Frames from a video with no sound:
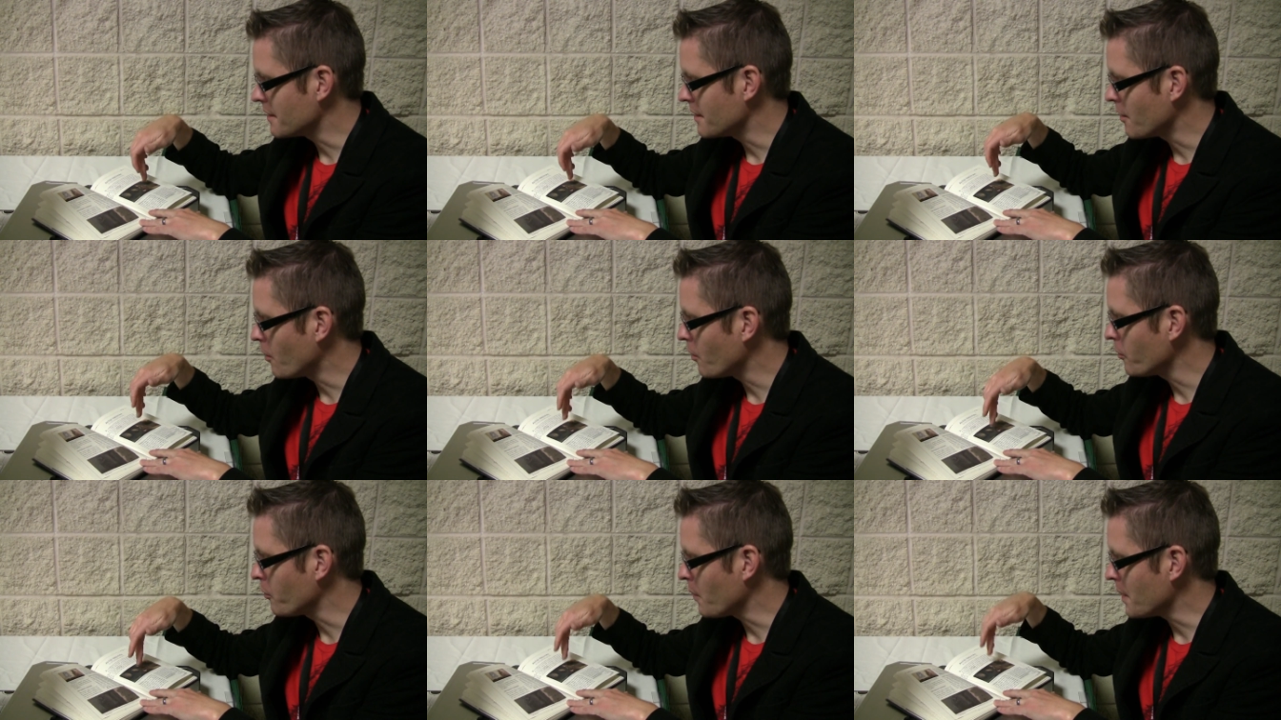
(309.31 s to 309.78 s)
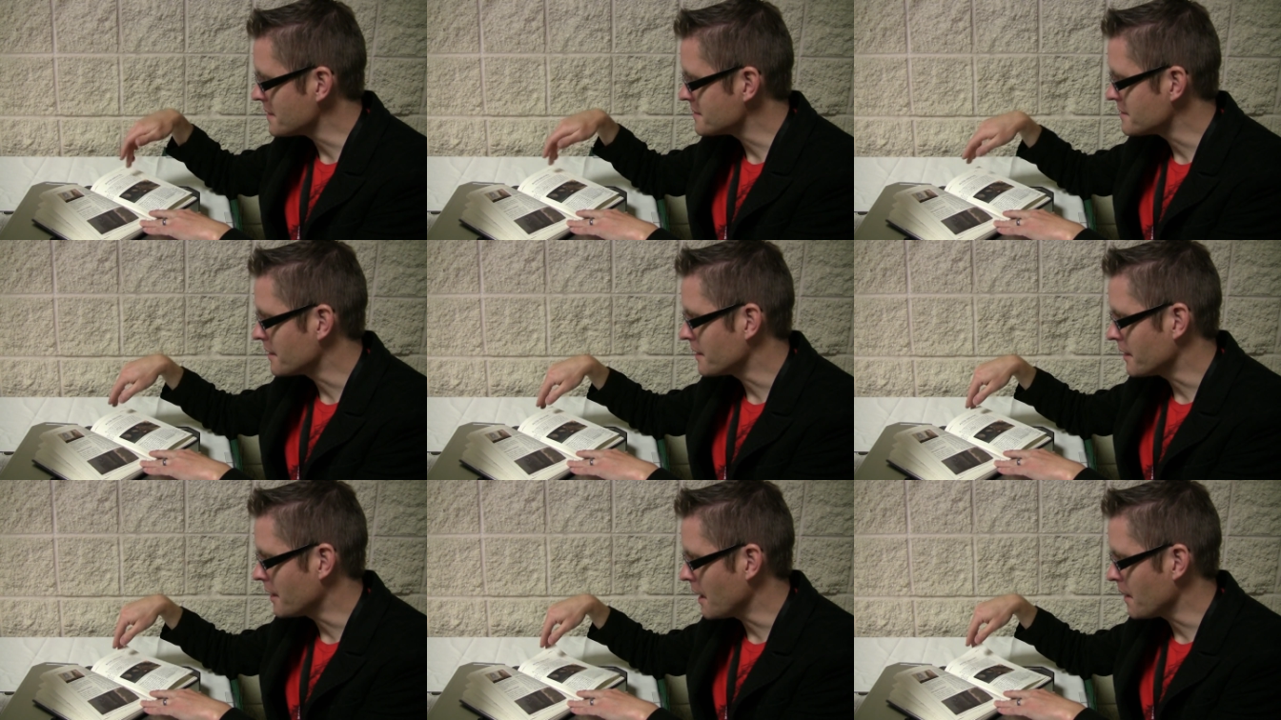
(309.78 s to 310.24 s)
old West
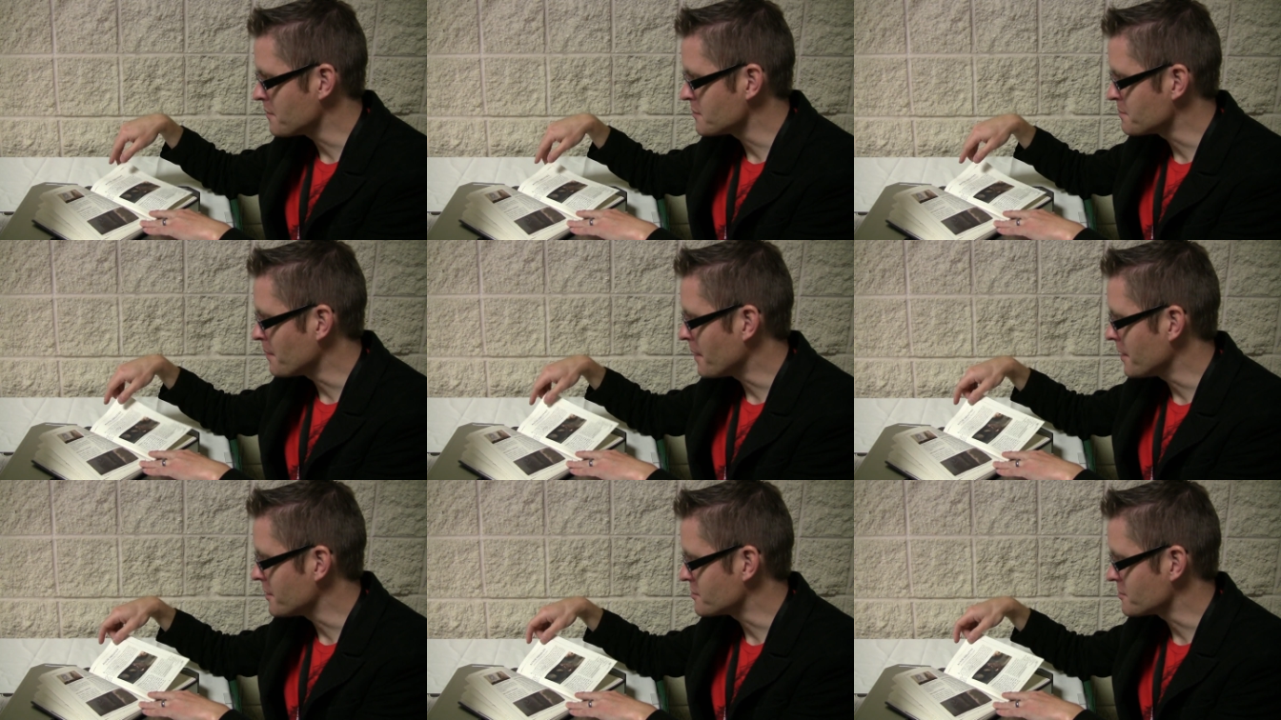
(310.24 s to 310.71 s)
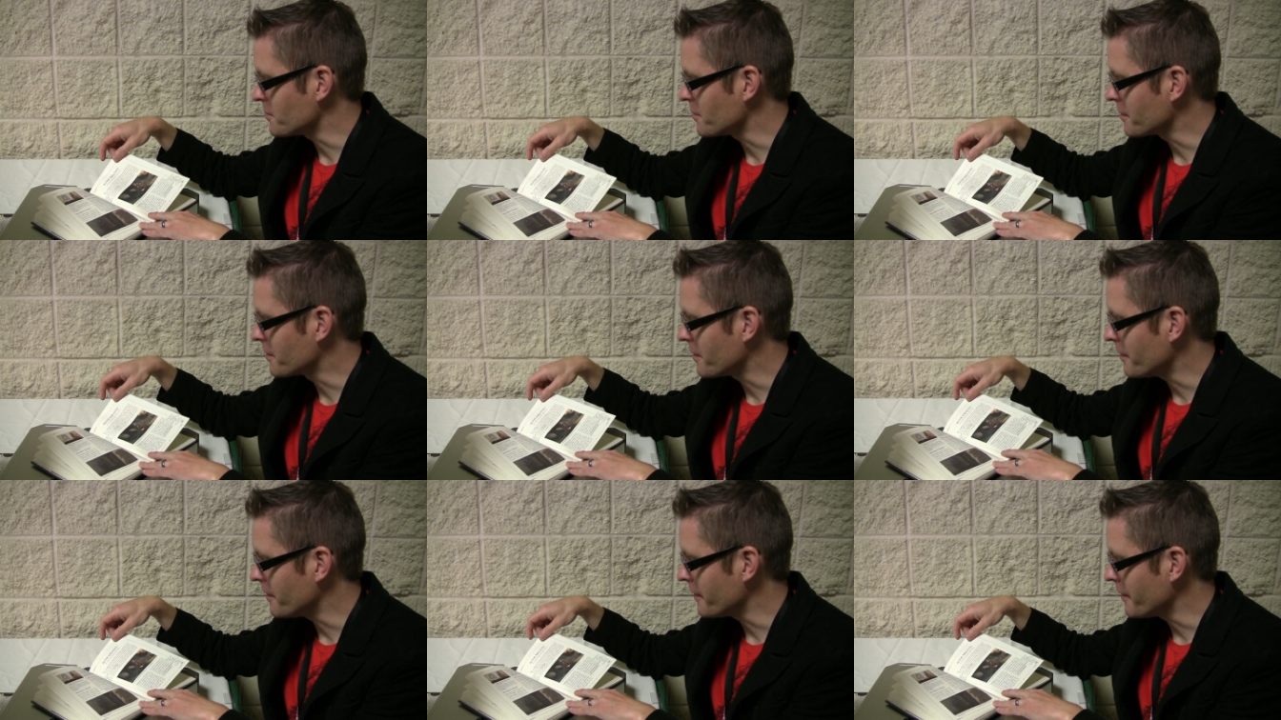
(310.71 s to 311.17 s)
End games
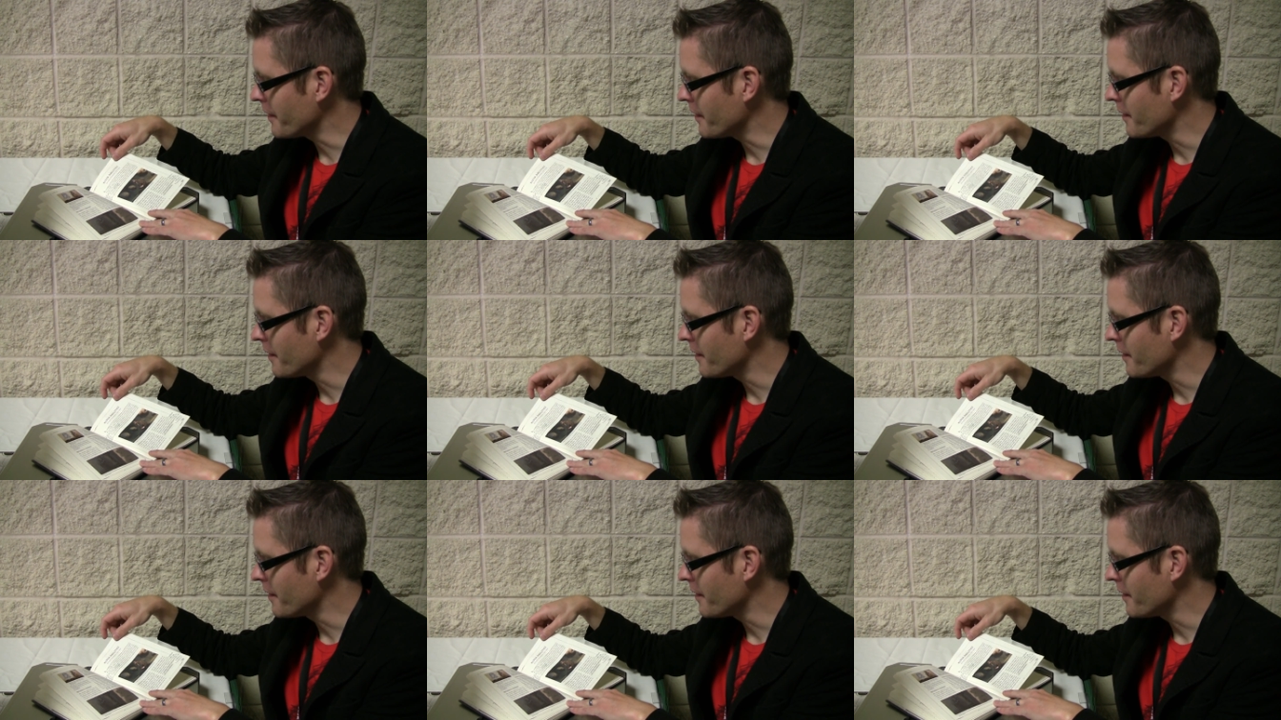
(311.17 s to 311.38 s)
module called